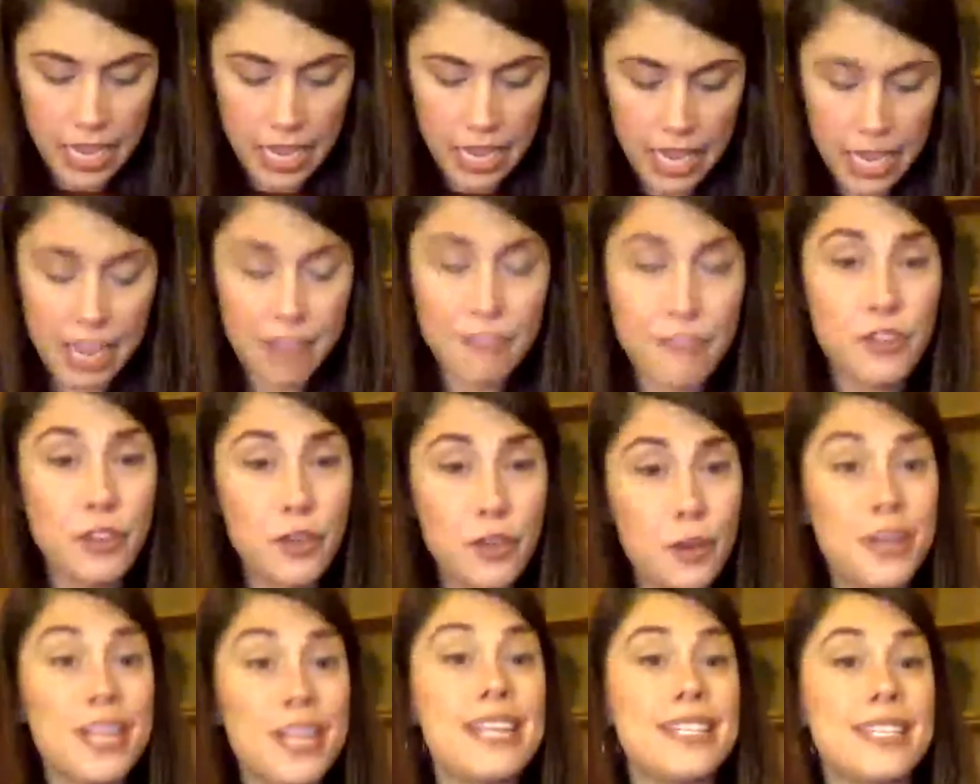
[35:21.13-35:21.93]
if
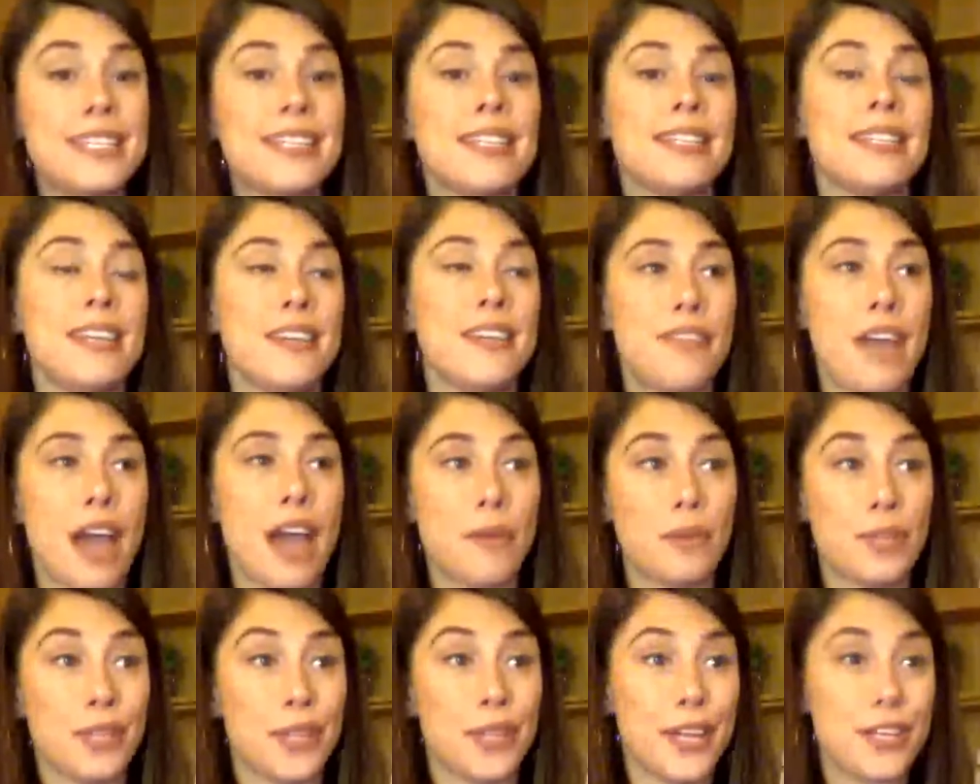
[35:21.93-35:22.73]
you need to leave that
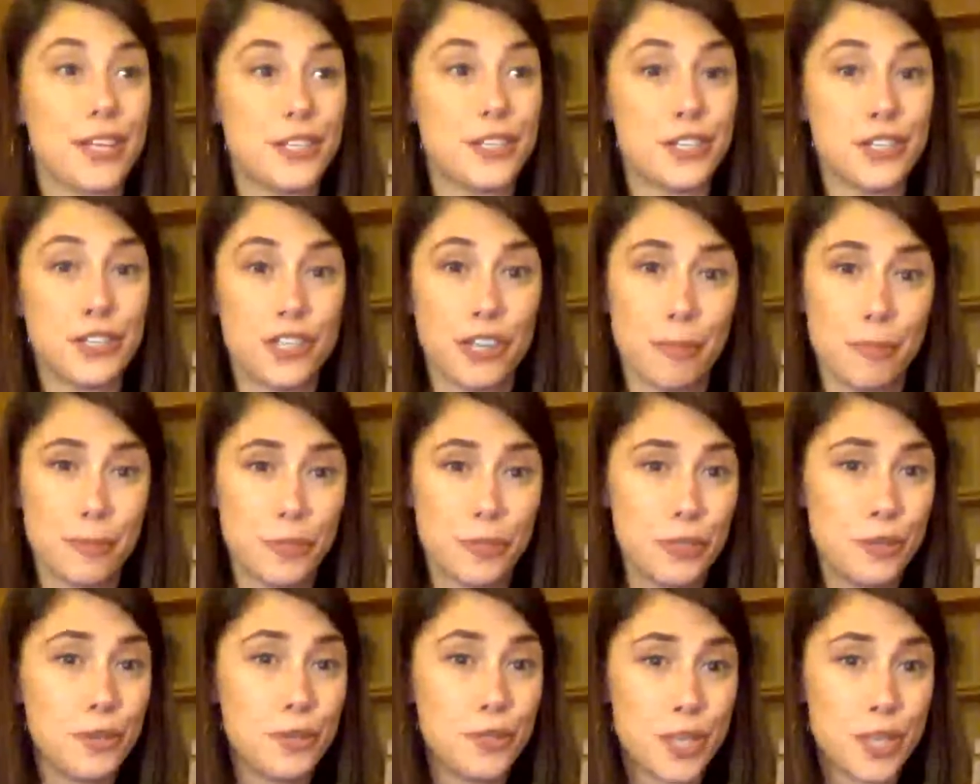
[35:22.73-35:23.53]
relationship,
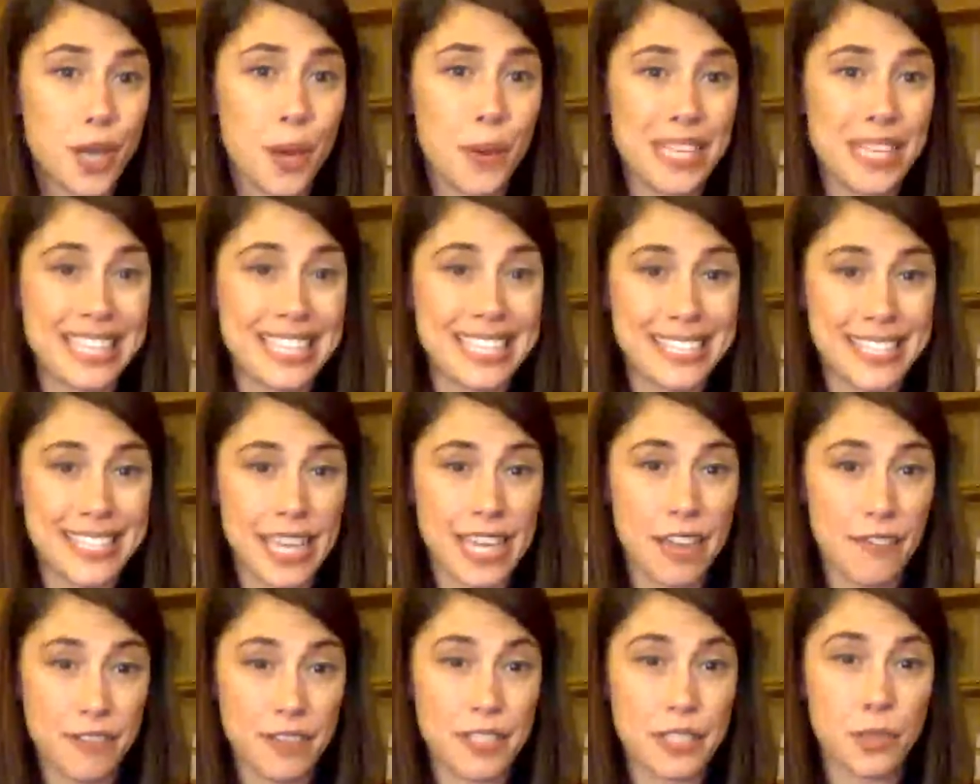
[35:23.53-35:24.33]
do so in the
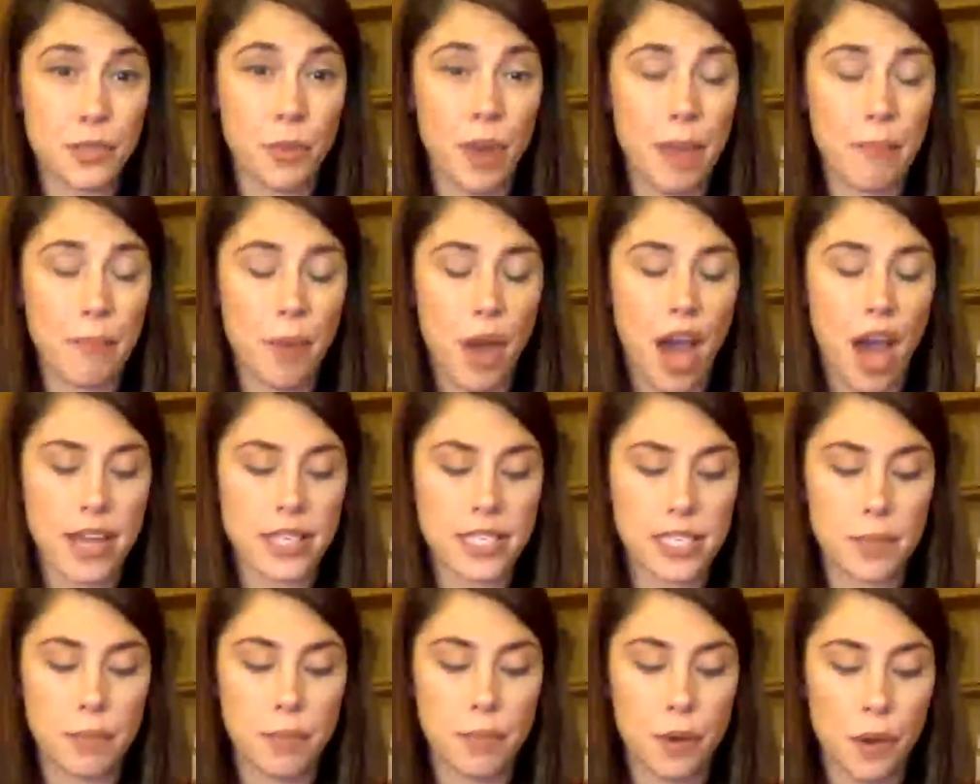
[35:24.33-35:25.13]
safest way
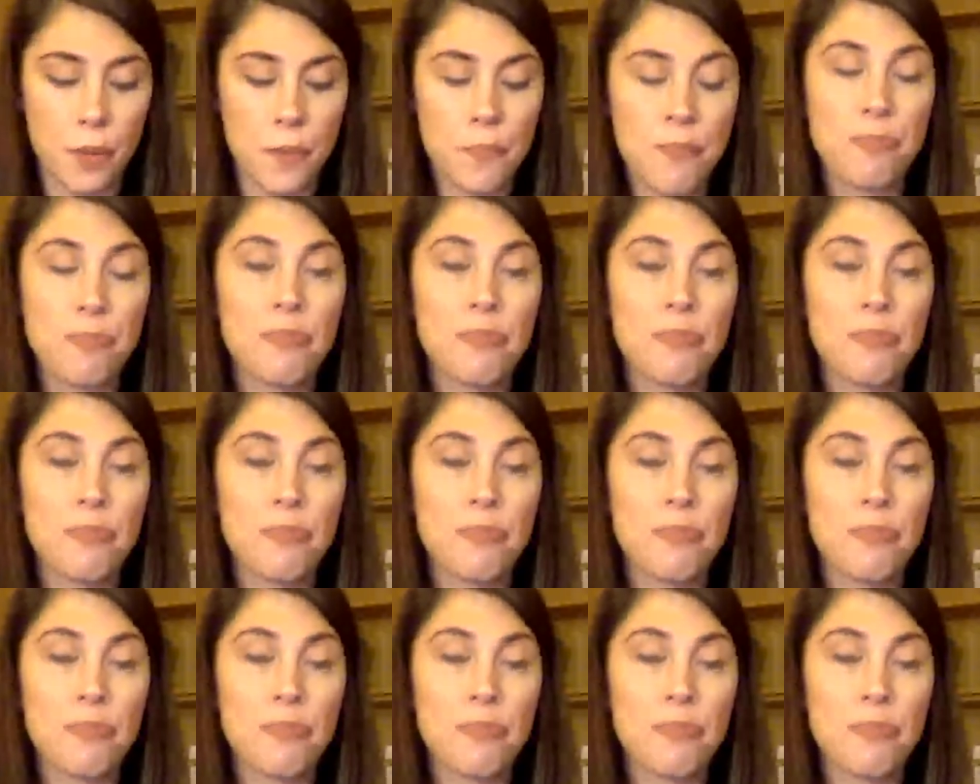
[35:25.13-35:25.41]
possible.